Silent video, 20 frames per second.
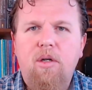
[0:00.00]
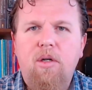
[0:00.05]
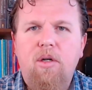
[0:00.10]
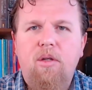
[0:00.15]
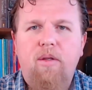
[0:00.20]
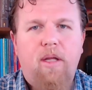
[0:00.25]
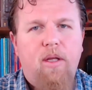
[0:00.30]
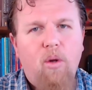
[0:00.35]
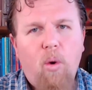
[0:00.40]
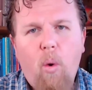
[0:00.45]

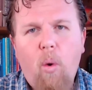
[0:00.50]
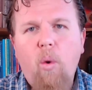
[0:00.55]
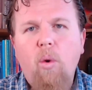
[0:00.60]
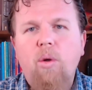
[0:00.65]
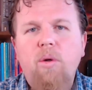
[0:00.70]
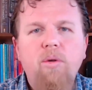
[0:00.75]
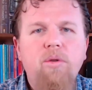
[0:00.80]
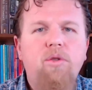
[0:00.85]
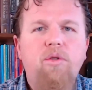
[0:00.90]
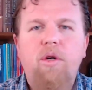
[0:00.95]
that all
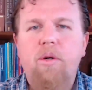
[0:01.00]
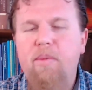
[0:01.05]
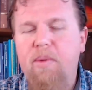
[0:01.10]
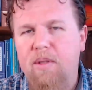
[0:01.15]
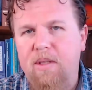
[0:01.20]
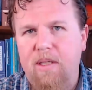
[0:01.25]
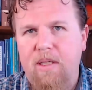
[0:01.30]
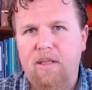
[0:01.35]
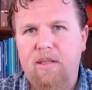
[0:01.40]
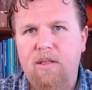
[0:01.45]

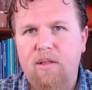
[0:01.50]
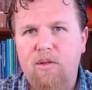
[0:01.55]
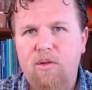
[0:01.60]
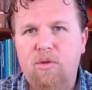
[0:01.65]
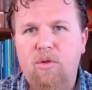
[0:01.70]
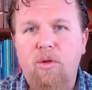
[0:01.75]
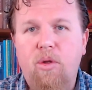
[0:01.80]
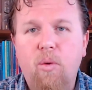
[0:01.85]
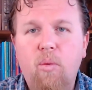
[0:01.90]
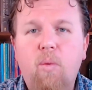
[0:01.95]
contributed
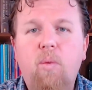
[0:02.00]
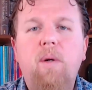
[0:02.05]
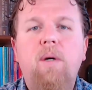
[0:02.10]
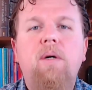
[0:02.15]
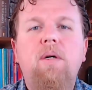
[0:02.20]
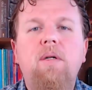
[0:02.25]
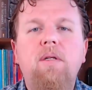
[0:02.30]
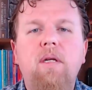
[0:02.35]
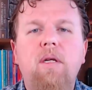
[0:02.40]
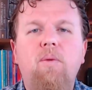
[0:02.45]
to the
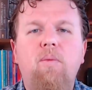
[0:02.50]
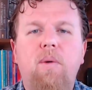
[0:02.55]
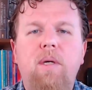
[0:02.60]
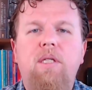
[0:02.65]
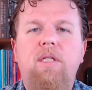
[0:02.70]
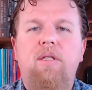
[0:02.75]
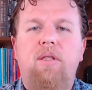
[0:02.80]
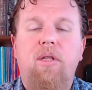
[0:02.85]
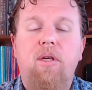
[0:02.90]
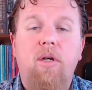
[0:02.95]
world in
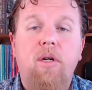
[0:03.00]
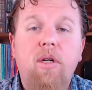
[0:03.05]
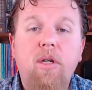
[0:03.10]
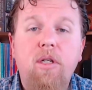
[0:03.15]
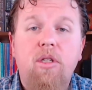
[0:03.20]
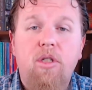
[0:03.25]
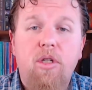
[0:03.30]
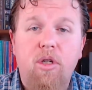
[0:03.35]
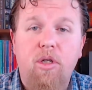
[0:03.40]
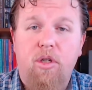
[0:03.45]
which the early
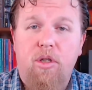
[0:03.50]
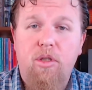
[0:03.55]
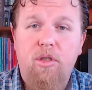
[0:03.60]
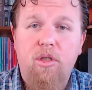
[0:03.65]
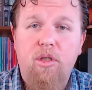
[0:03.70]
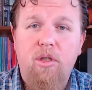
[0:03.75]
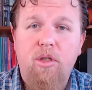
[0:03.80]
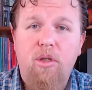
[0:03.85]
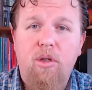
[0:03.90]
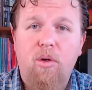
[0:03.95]

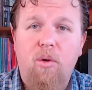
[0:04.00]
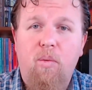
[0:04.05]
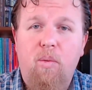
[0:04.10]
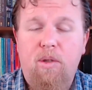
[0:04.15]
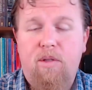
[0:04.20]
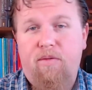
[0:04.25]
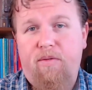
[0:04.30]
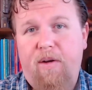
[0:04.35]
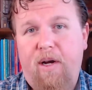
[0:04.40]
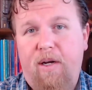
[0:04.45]
church
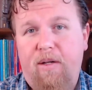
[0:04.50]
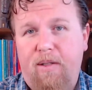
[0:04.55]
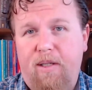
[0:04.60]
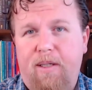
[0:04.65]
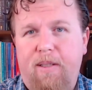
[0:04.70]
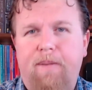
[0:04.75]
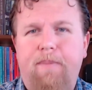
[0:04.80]
was founded.